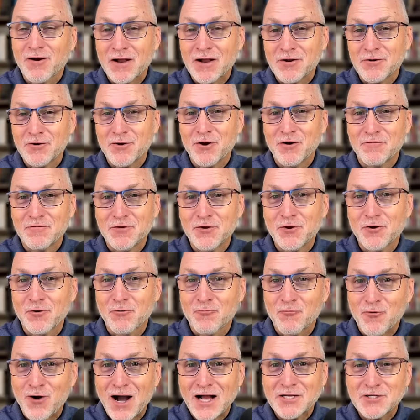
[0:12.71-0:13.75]
I don't know if you're
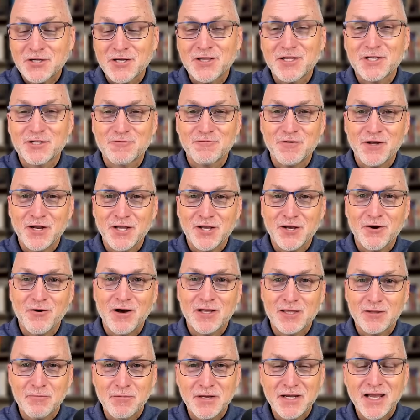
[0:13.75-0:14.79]
watching this video at
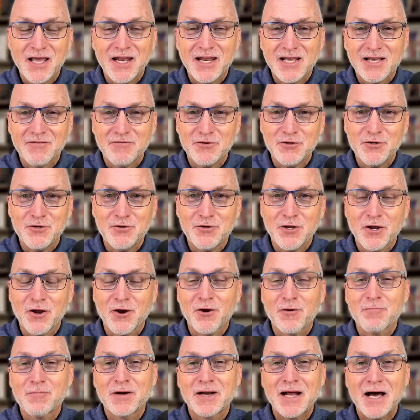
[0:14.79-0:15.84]
the beginning of a new year,
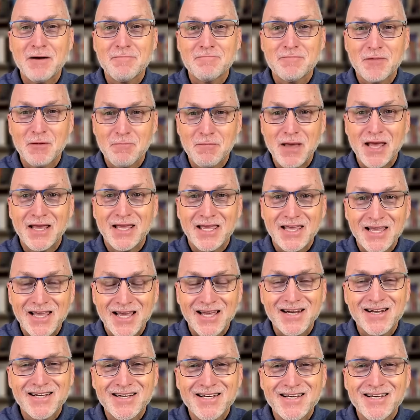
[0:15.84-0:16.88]
but I'm making it
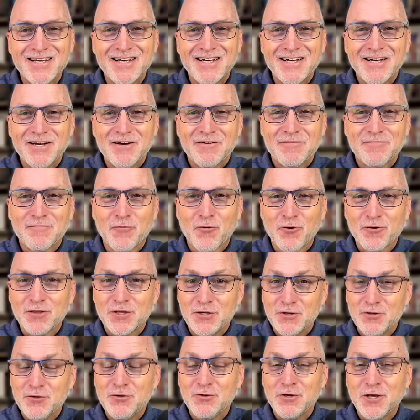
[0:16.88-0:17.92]
for the
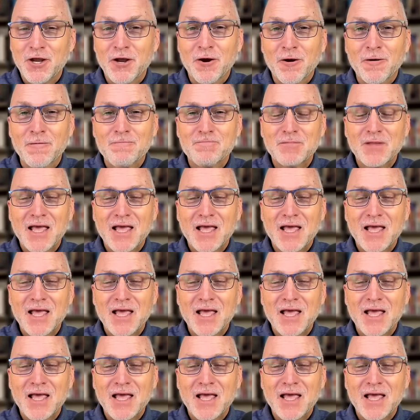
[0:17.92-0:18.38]
new year.